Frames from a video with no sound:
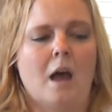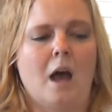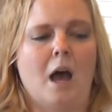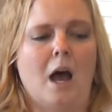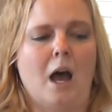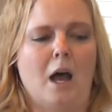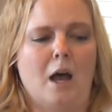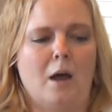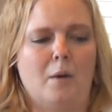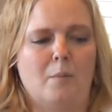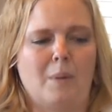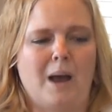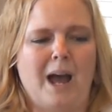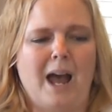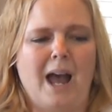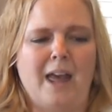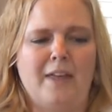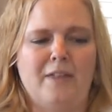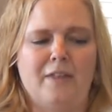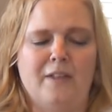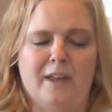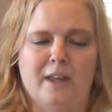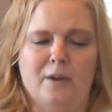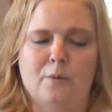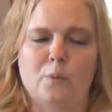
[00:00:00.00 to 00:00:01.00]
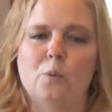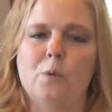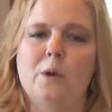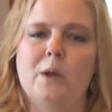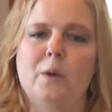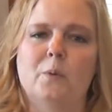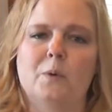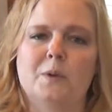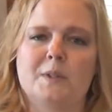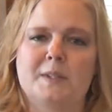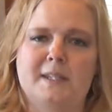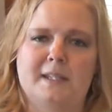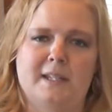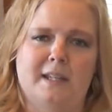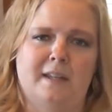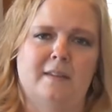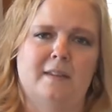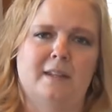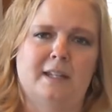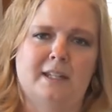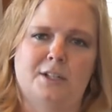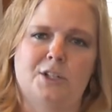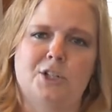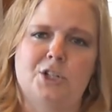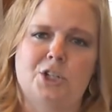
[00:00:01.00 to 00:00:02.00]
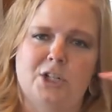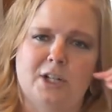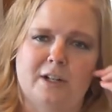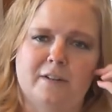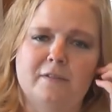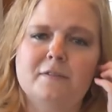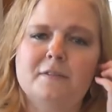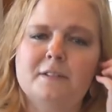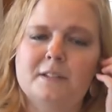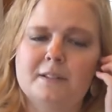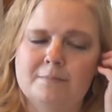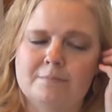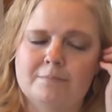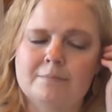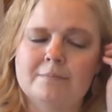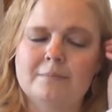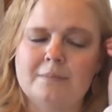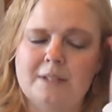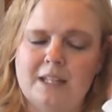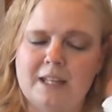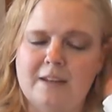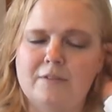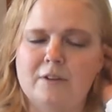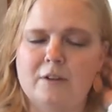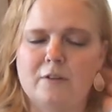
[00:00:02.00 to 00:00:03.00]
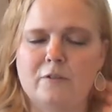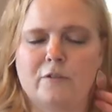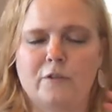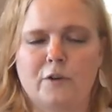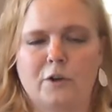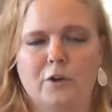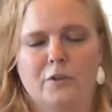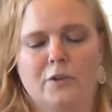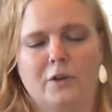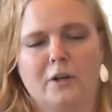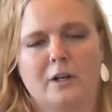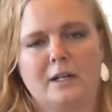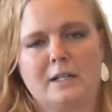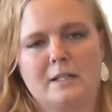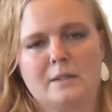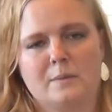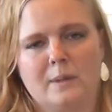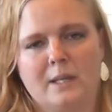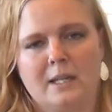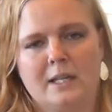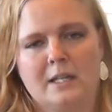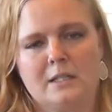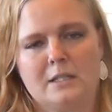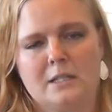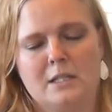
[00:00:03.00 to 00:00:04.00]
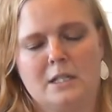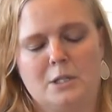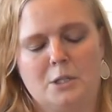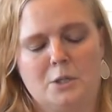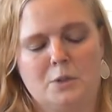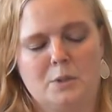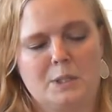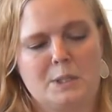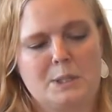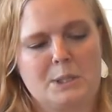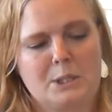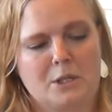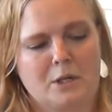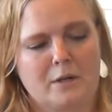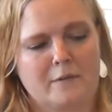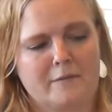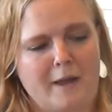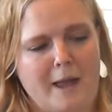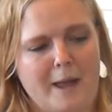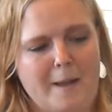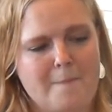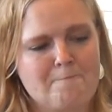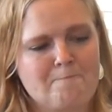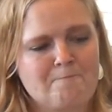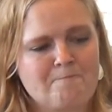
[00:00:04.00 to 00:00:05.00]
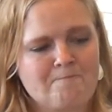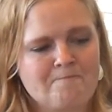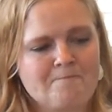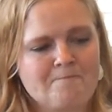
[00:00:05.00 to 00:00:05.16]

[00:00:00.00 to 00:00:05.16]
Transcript: I think we will see this shift even further as we continue to survey.